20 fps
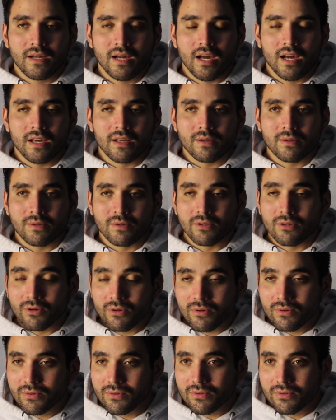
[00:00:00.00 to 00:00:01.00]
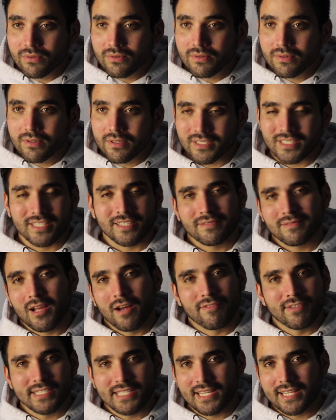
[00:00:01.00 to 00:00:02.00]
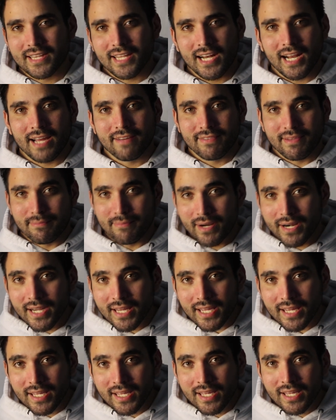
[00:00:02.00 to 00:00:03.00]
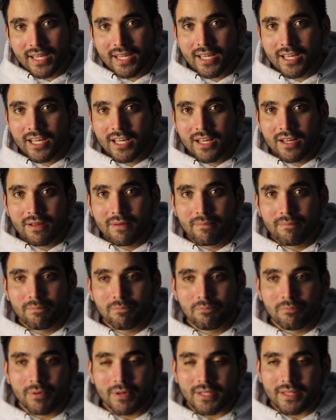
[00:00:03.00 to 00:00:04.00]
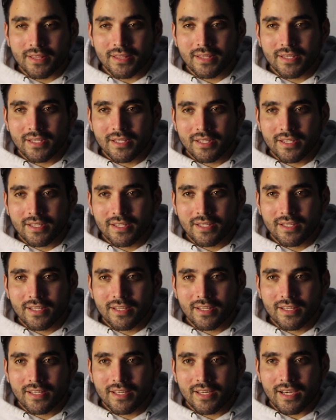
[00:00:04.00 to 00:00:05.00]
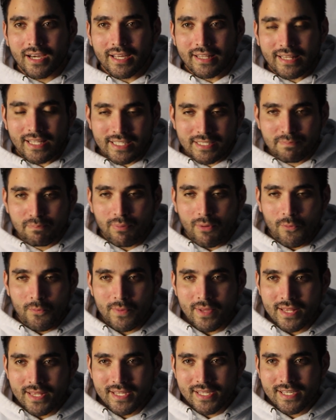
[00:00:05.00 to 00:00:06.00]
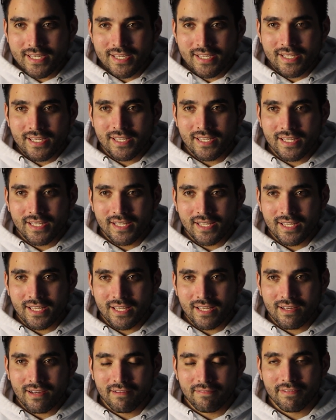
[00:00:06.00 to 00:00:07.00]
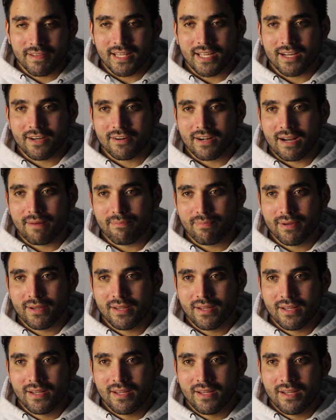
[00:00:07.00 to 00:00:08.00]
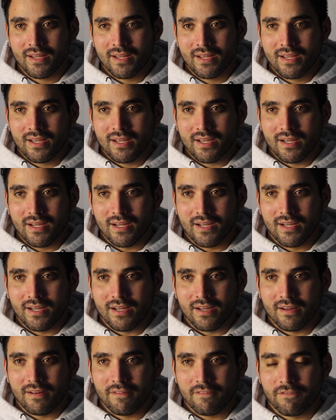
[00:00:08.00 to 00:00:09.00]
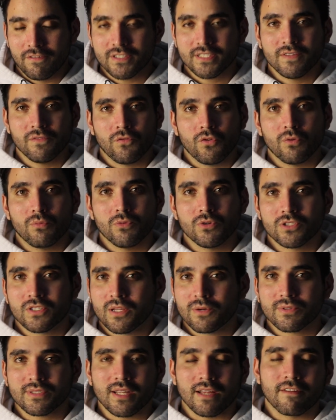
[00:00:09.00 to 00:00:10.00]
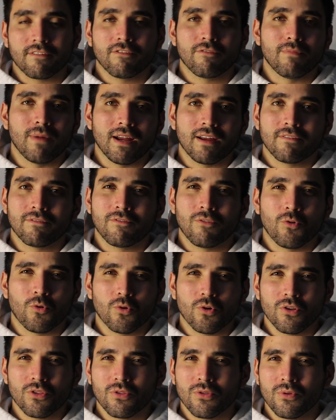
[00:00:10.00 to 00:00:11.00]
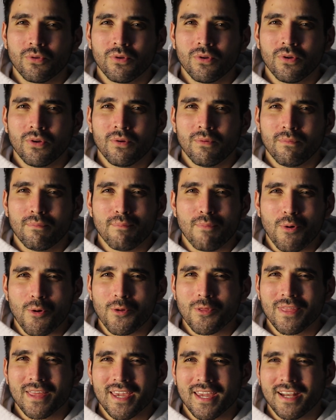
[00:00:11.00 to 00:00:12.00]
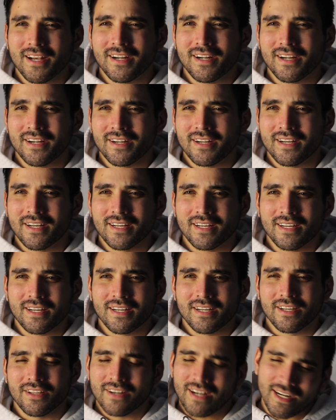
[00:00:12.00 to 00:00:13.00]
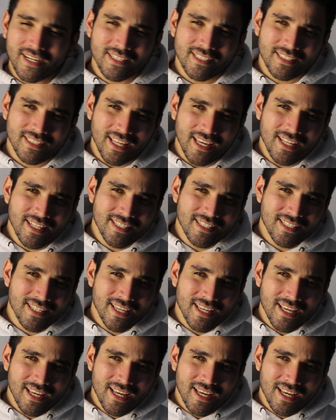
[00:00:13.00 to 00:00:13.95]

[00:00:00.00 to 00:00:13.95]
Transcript: don't know, because I obviously didn't have the money. But at this moment, I feel like crap. First and foremost, it was like my fourth month here in the United States.